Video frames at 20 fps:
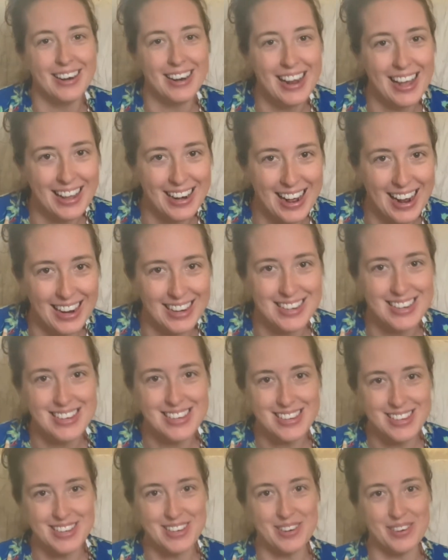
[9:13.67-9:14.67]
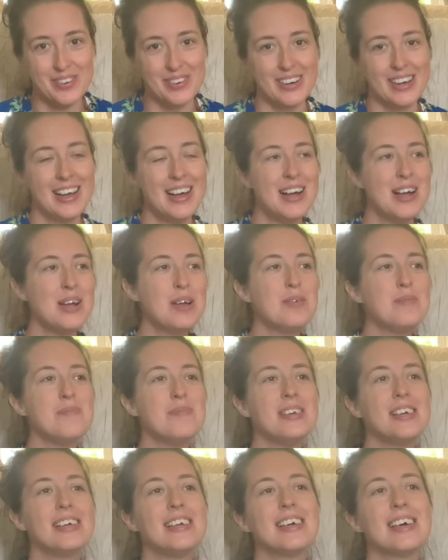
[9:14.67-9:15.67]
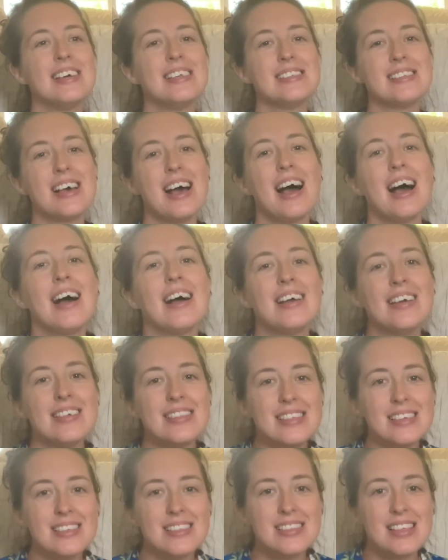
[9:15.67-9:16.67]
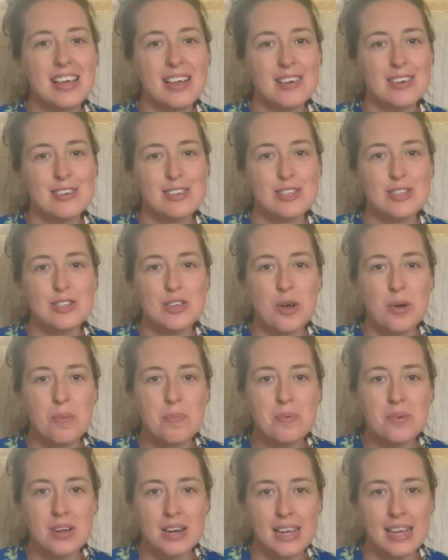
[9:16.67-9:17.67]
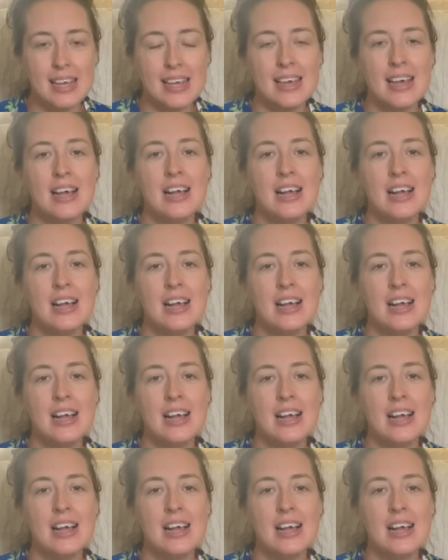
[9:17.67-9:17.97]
And I do, because I think they are so pretty